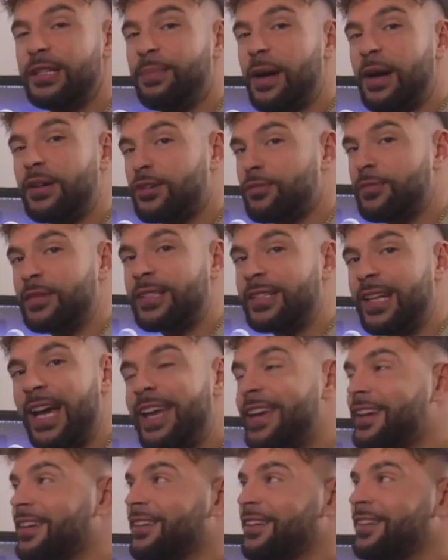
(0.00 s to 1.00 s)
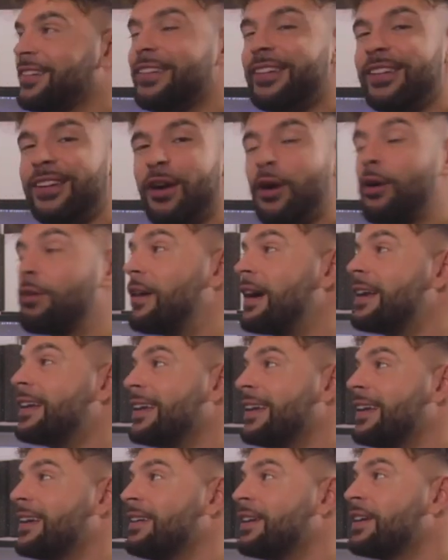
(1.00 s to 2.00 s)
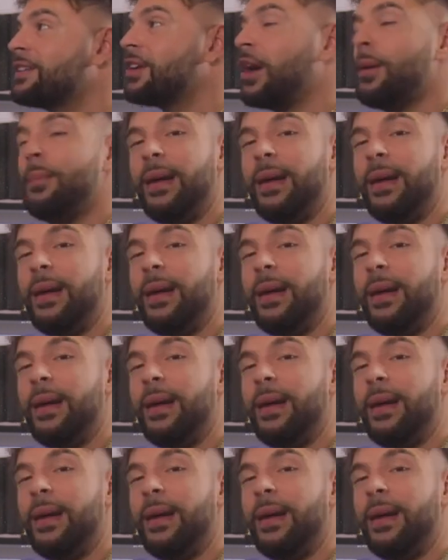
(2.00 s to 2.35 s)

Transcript: spectrum is taken already. So that